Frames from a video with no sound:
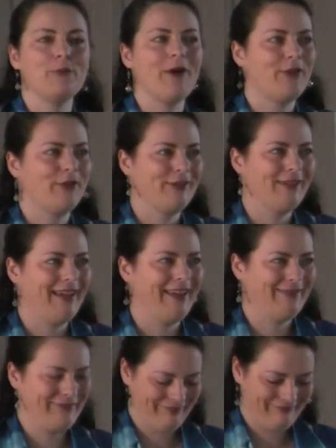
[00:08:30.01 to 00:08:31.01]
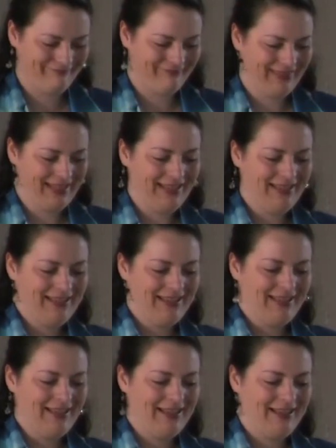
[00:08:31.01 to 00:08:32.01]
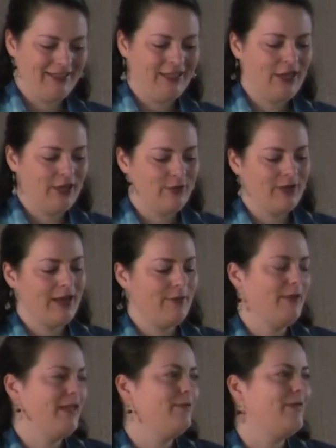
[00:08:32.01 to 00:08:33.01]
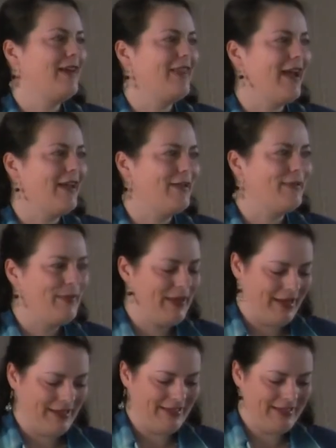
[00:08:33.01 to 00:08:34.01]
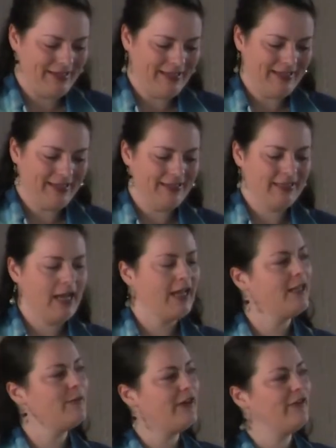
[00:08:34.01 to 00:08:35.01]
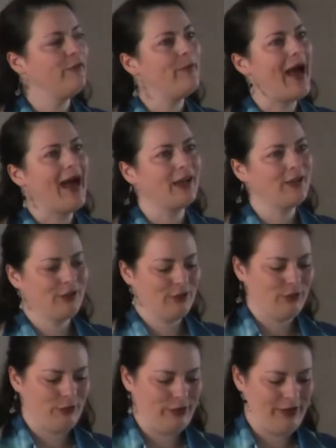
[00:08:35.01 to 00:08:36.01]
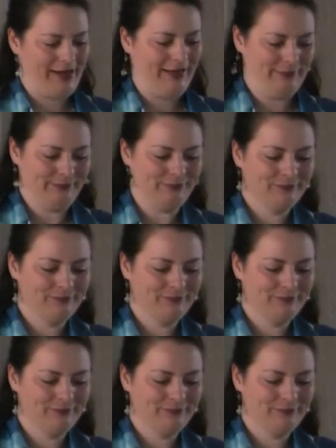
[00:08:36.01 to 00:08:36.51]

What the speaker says: Mother's Day. I'll tell you what I mean by that in a minute. A tiny bit of backstory.